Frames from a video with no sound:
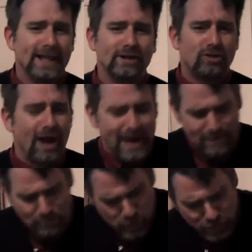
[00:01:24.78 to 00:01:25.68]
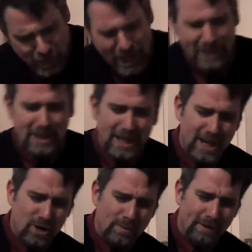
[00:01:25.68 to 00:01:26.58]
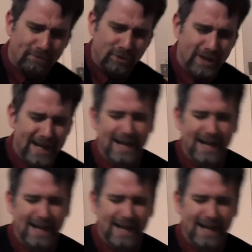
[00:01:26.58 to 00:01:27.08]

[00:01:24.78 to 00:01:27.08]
They're trying to push it a little bit further,